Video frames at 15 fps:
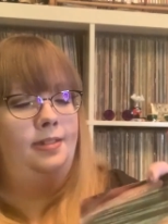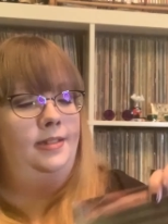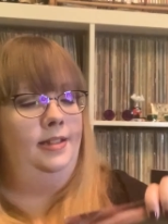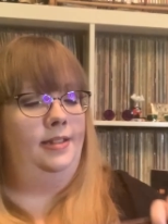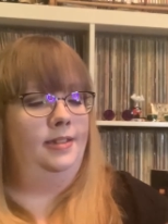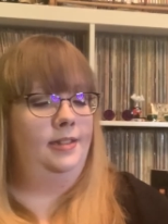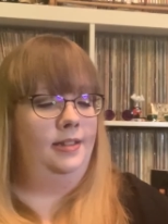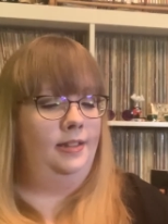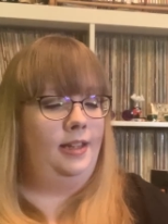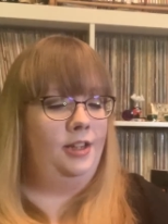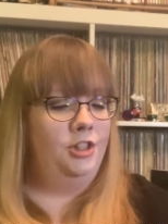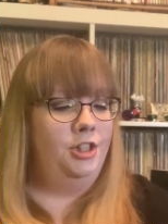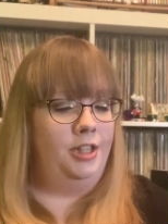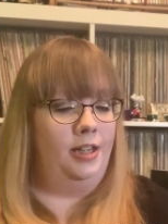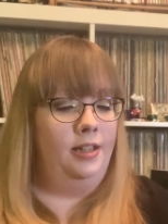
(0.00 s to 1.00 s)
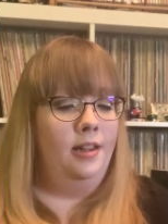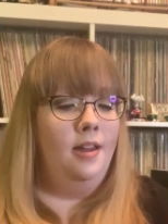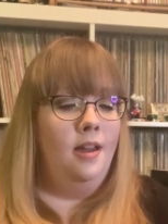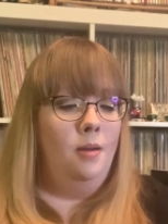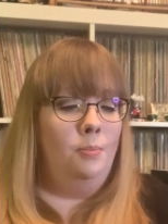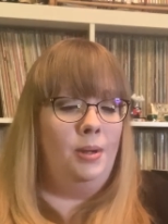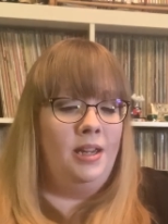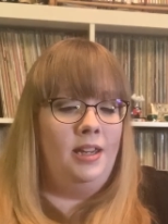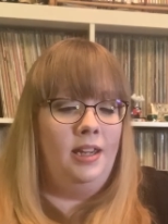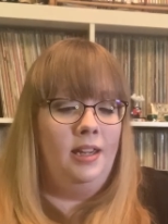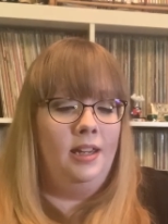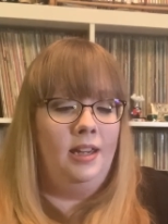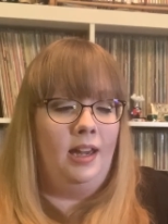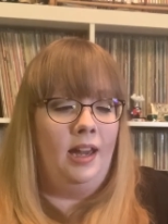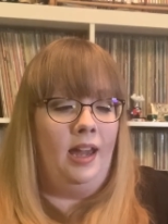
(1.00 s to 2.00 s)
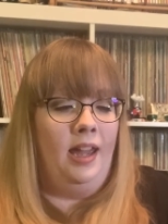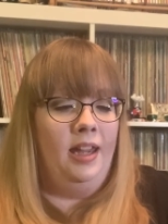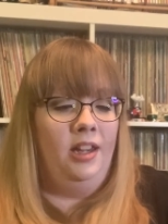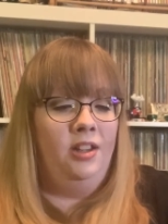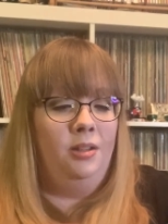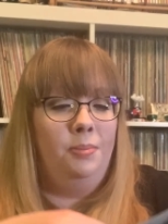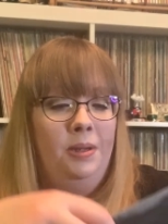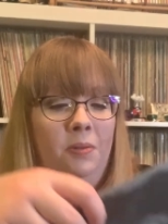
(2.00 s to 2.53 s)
in his collection. But it could be